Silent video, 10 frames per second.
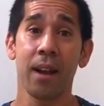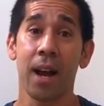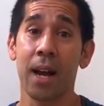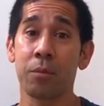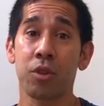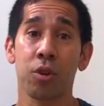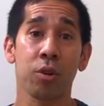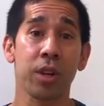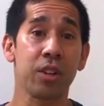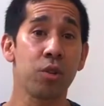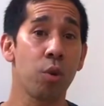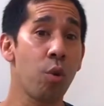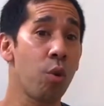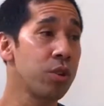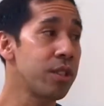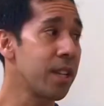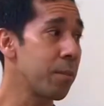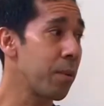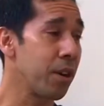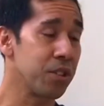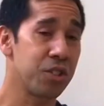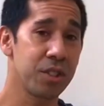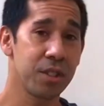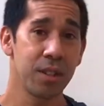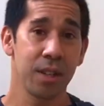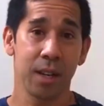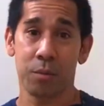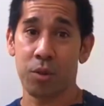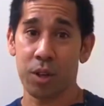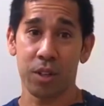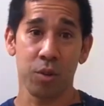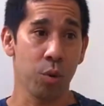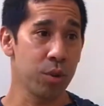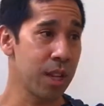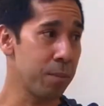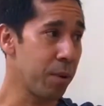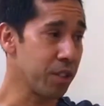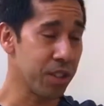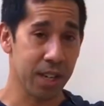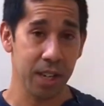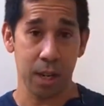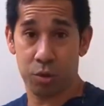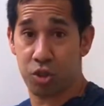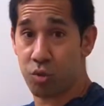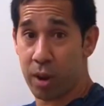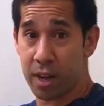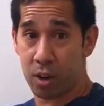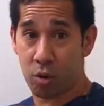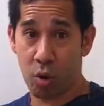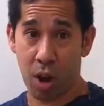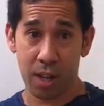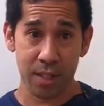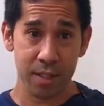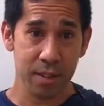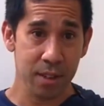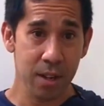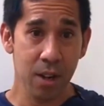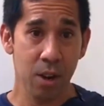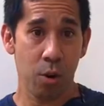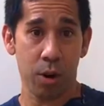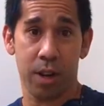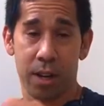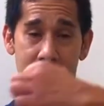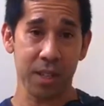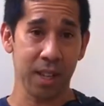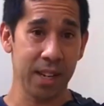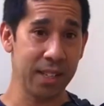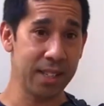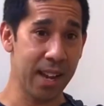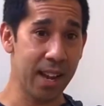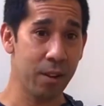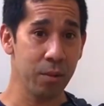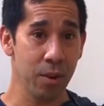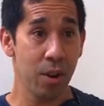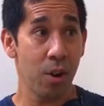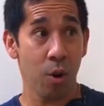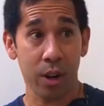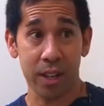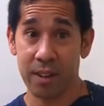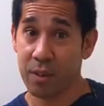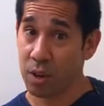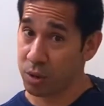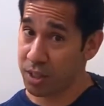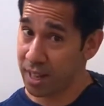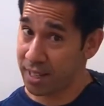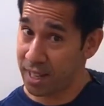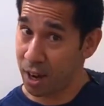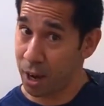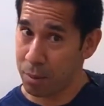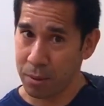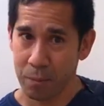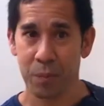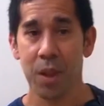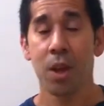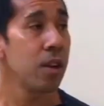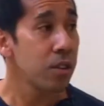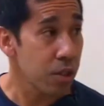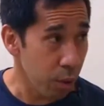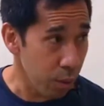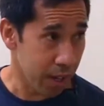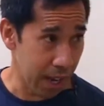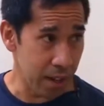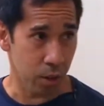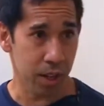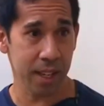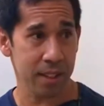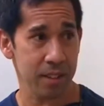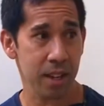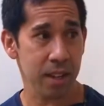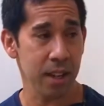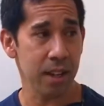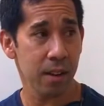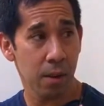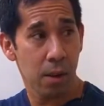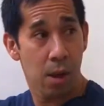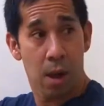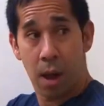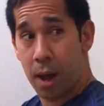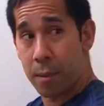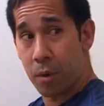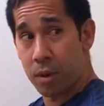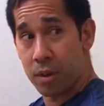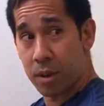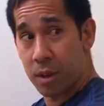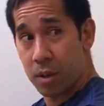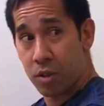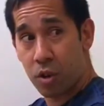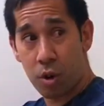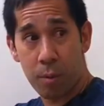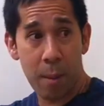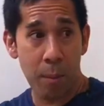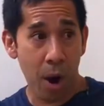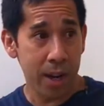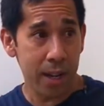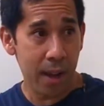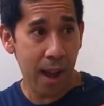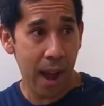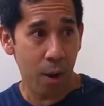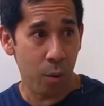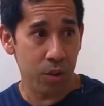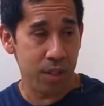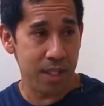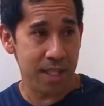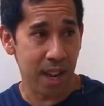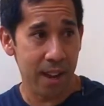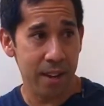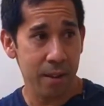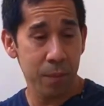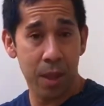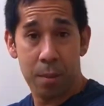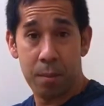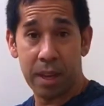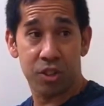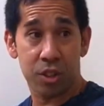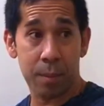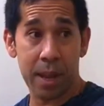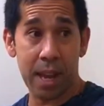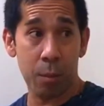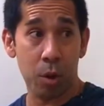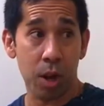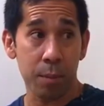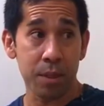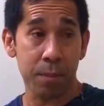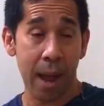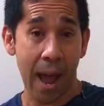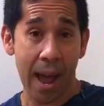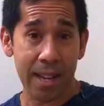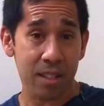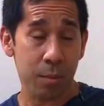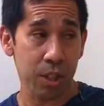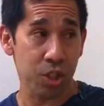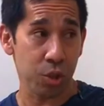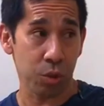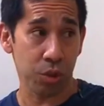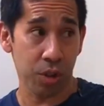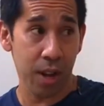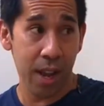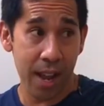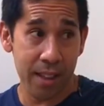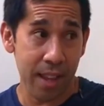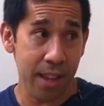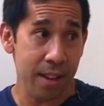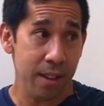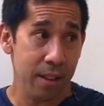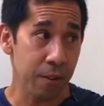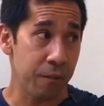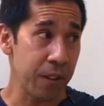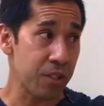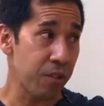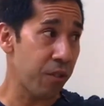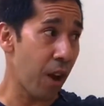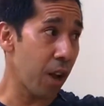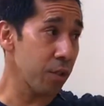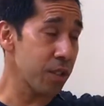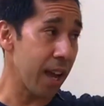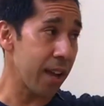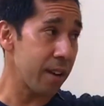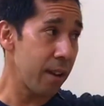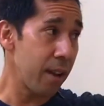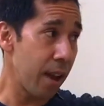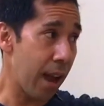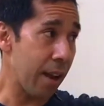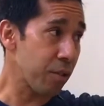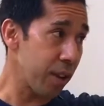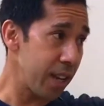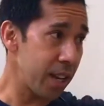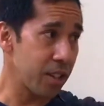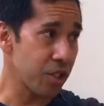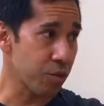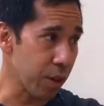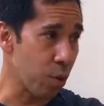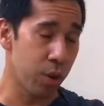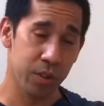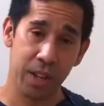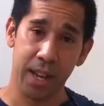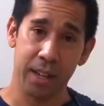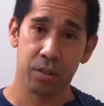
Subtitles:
I'm turning towards that punch. I'm turning towards that punch, and I can come straight across, or I can come slightly down, or I can even go slightly up. So again, looking at this technique, I'm going to turn my body outward to the side, make sure that my elbow comes past my shoulder, and then the fist follows that. After I hit, I just recoil the hand.